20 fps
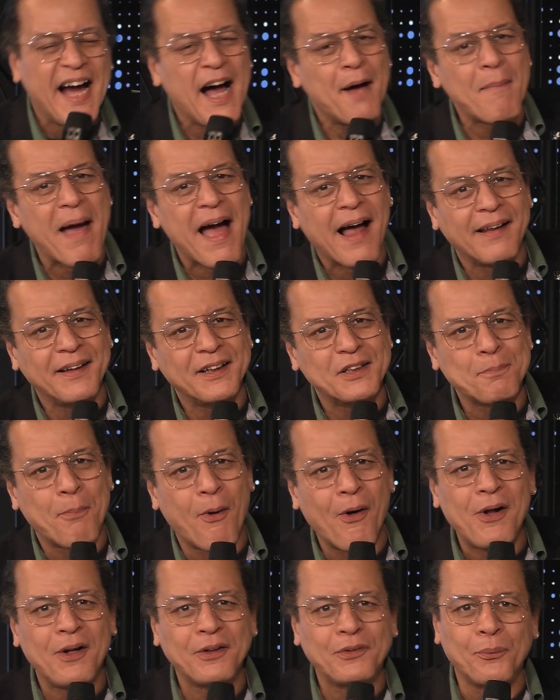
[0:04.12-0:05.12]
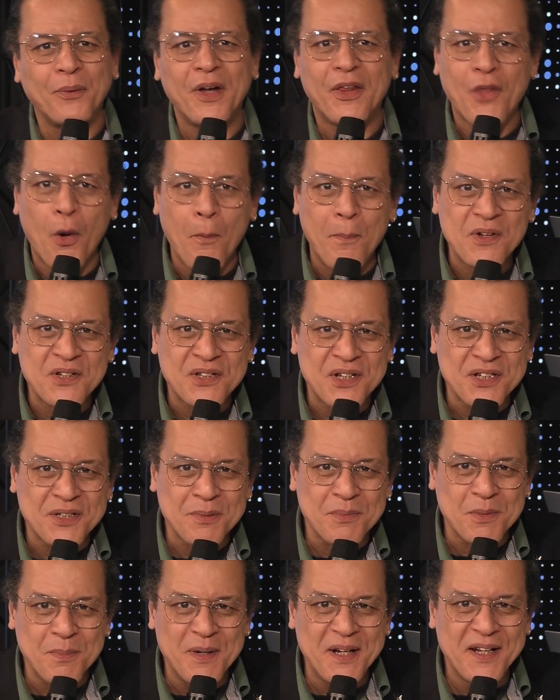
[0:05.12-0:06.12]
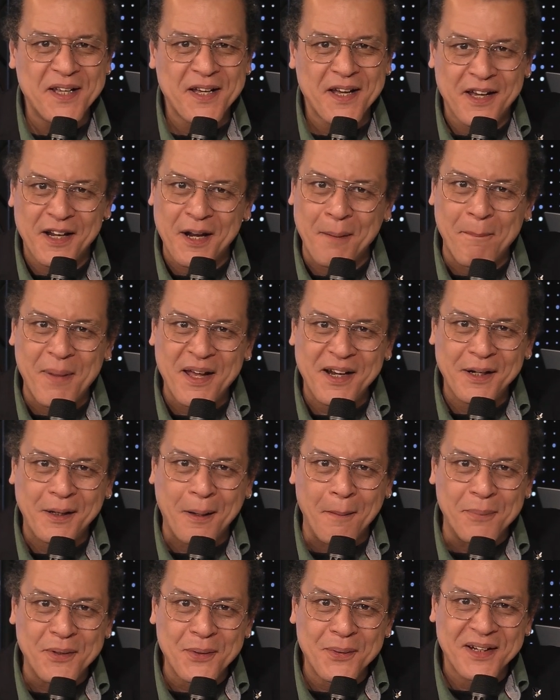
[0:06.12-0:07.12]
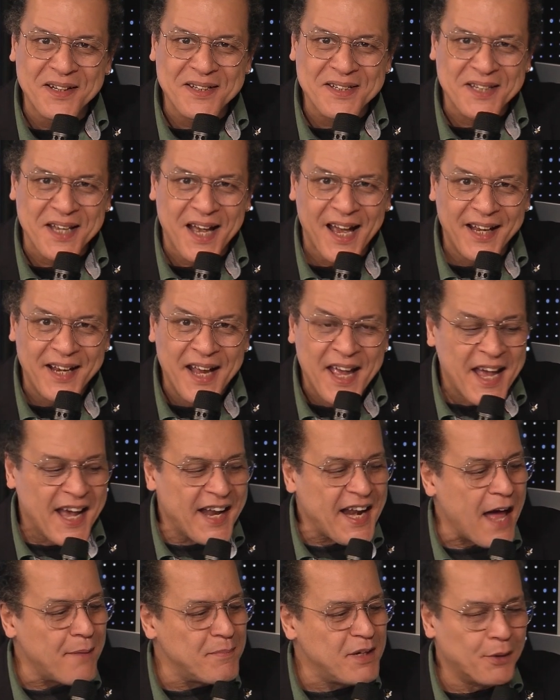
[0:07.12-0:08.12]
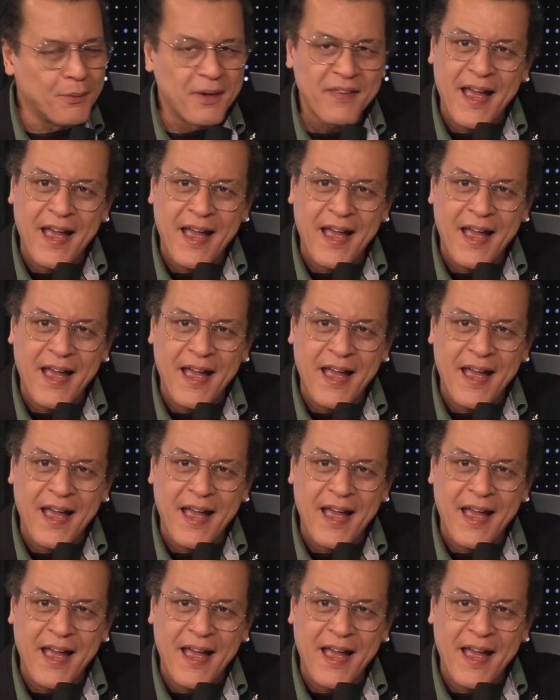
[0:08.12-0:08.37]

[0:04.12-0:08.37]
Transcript: I'm Alex Pault with Open Systems Media and Embedded Computing Design, and I'm here with